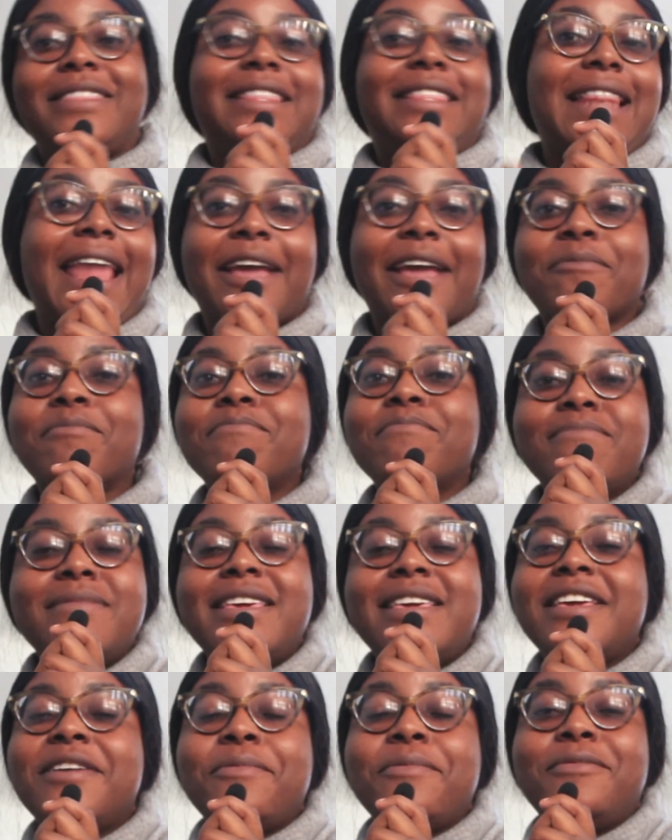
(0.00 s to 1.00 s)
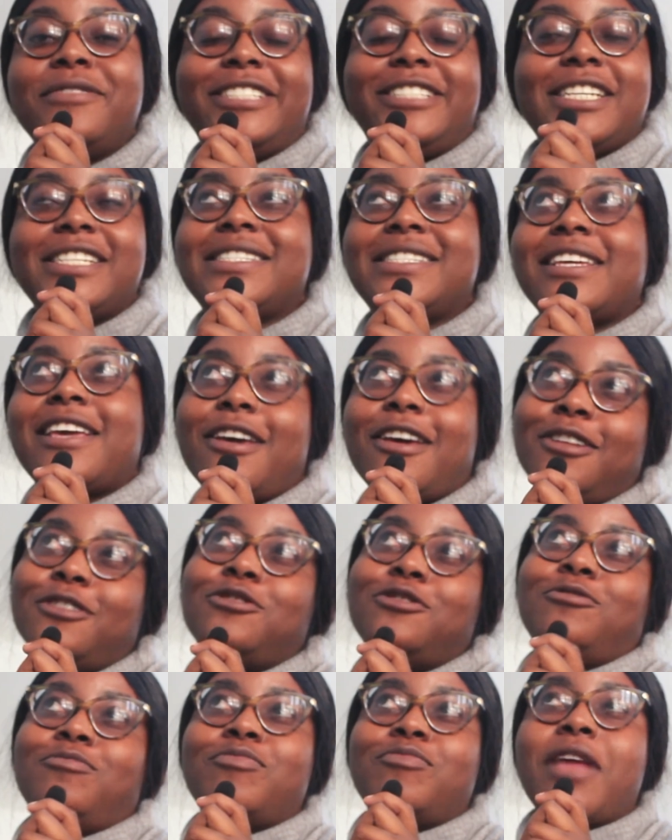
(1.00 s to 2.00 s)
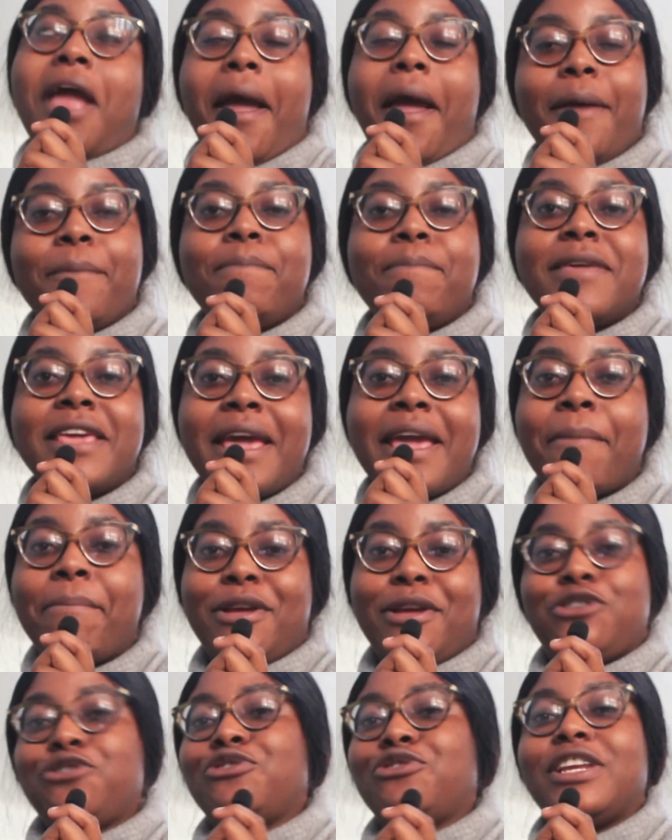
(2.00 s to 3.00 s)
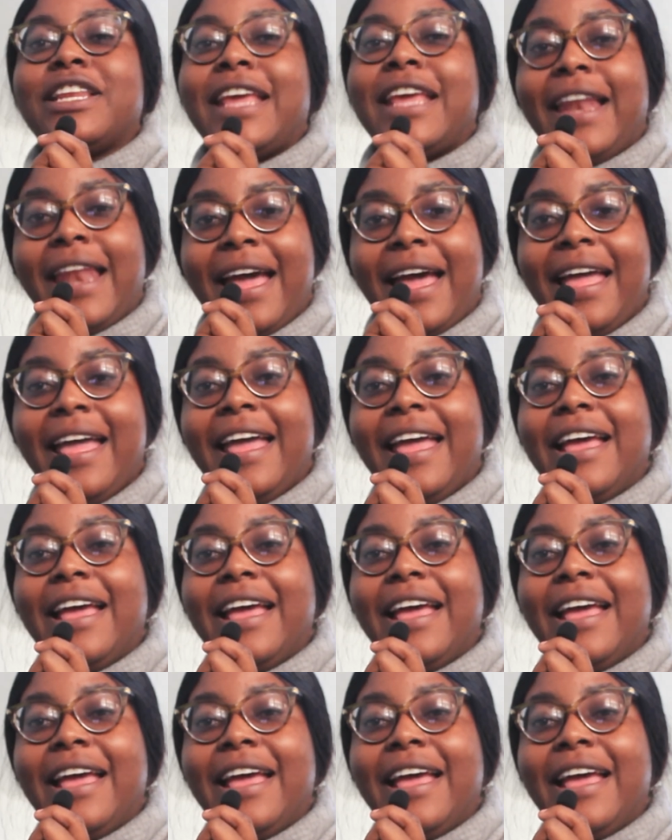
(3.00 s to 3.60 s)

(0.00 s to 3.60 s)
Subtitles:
Like me, just a mere Petronella.